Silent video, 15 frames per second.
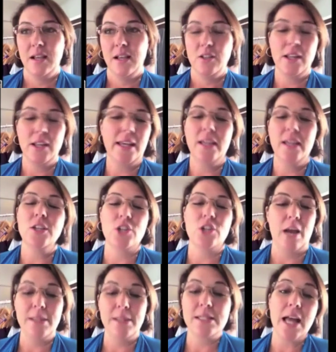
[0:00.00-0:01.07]
like any
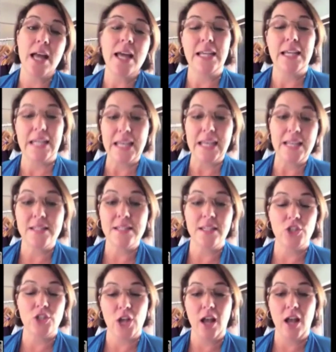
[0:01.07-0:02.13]
job. It's not an
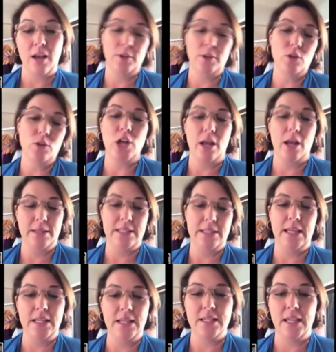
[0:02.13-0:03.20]
easy job. No job is
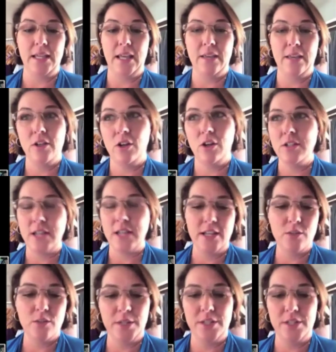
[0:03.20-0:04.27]
easy. And there are
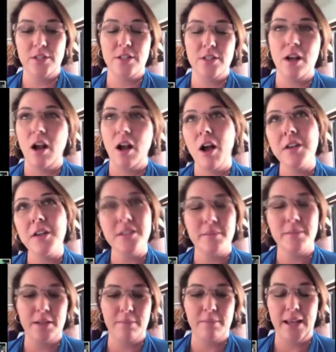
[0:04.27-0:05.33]
days when it's awesome
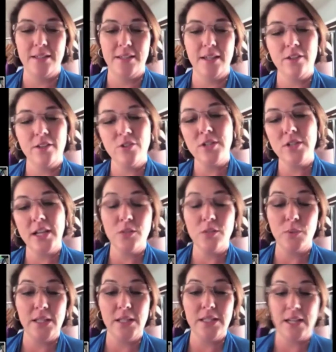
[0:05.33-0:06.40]
and amazing, and there's days
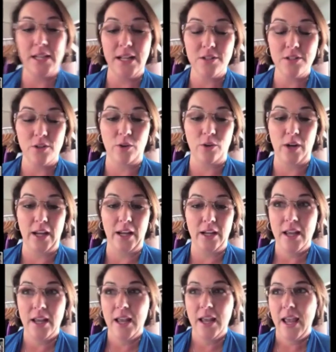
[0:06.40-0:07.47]
when it's not so
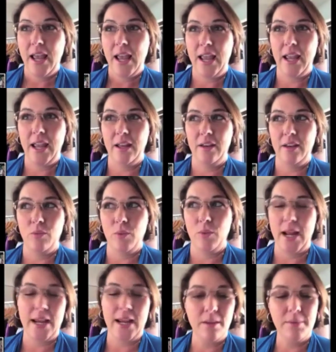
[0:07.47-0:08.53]
great. And when
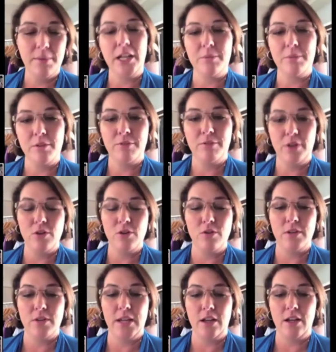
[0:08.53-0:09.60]
I can pick up the
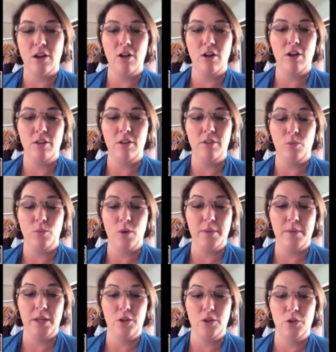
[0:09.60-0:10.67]
phone and call the
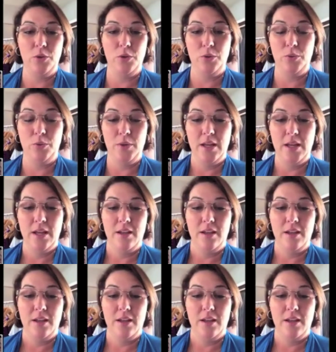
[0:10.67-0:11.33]
woman who